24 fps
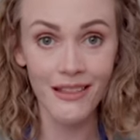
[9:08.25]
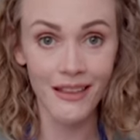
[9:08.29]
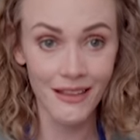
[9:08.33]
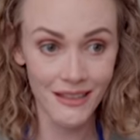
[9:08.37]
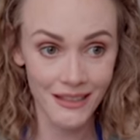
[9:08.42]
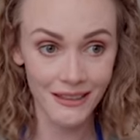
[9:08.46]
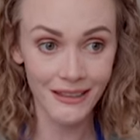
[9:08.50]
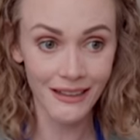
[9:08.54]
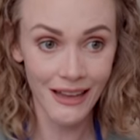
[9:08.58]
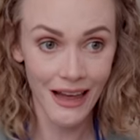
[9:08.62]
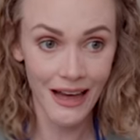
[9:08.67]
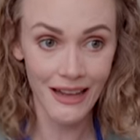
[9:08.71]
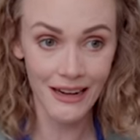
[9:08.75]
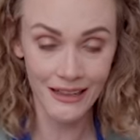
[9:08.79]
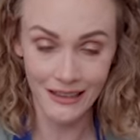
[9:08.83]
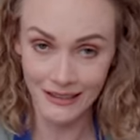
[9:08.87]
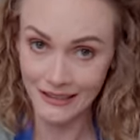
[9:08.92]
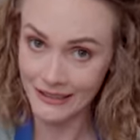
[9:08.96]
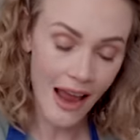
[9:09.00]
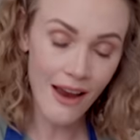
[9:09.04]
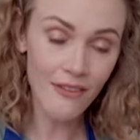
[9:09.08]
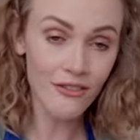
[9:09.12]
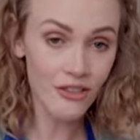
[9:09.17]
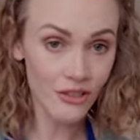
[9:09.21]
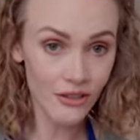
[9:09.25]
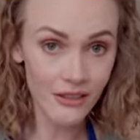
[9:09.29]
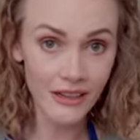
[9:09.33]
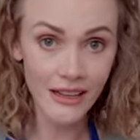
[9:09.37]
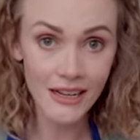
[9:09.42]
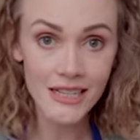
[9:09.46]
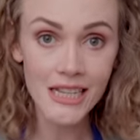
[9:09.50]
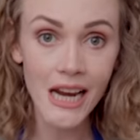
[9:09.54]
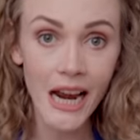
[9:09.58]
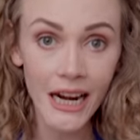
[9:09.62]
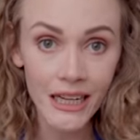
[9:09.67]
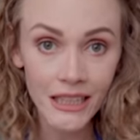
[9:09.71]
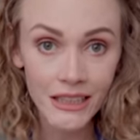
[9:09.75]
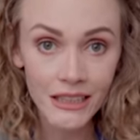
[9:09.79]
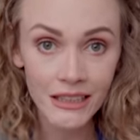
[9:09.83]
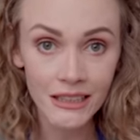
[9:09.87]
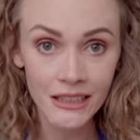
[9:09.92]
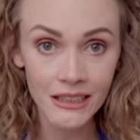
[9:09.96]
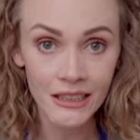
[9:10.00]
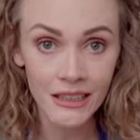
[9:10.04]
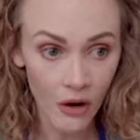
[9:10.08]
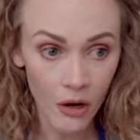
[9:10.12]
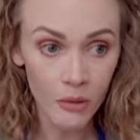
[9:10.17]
That's a lot of, after an entire,